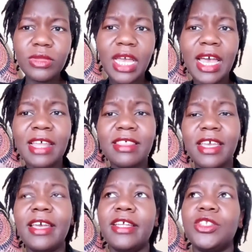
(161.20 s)
at the
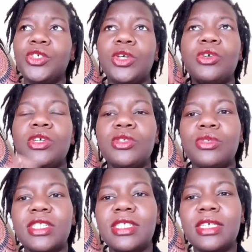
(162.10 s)
end, you are going to
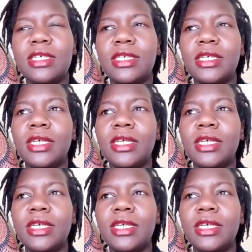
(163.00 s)
see